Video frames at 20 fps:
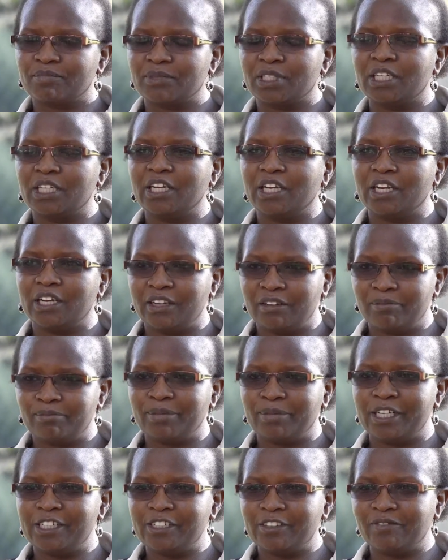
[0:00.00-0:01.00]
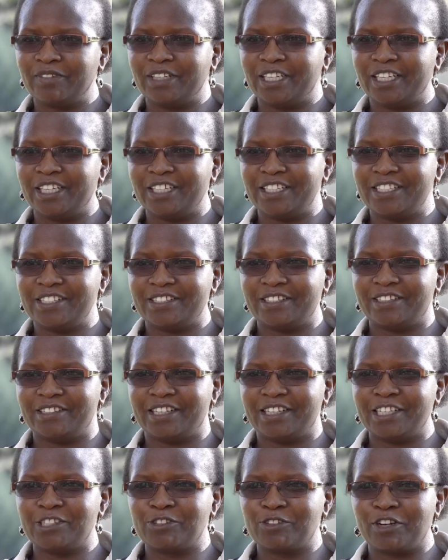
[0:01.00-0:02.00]
Yeah, I'm part of Les,
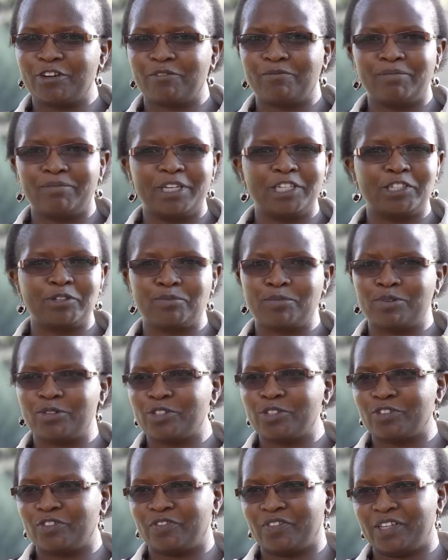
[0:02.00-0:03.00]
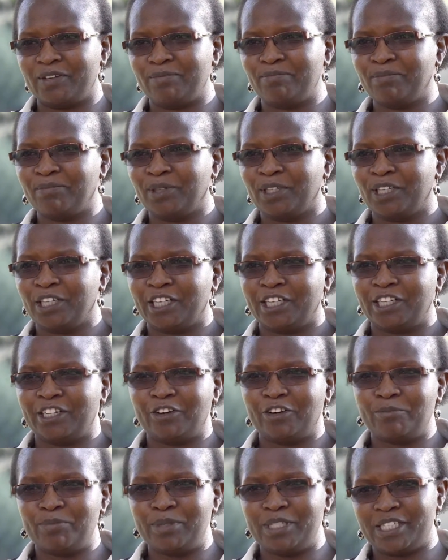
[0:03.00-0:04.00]
and that's where I've met most of them
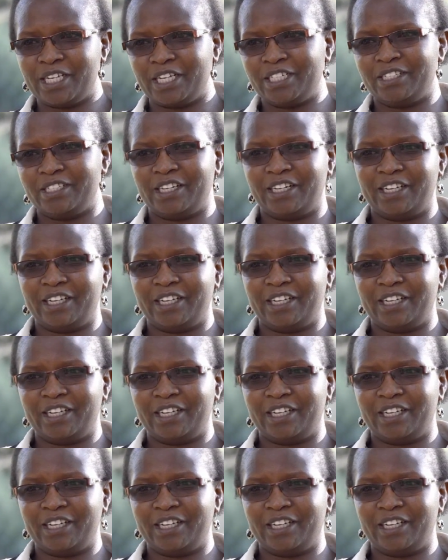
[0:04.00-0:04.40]
now, besides the